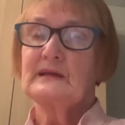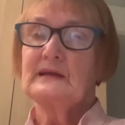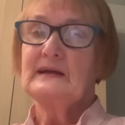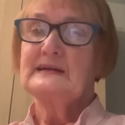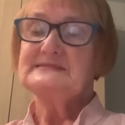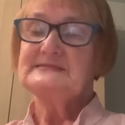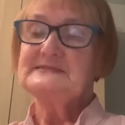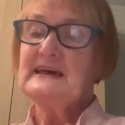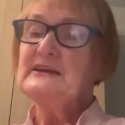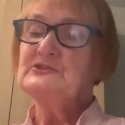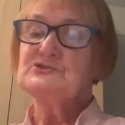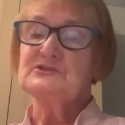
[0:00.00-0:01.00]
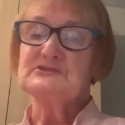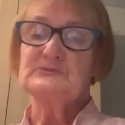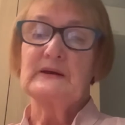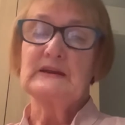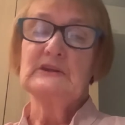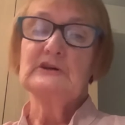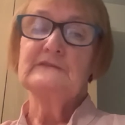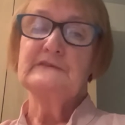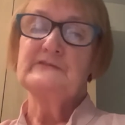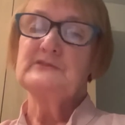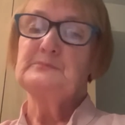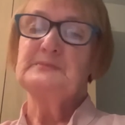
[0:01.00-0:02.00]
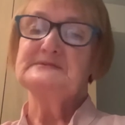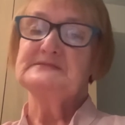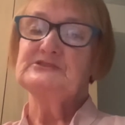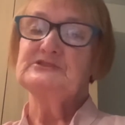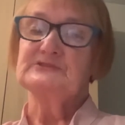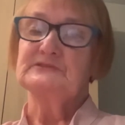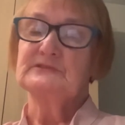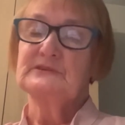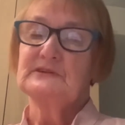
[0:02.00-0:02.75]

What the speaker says: It's dangerous when love of the position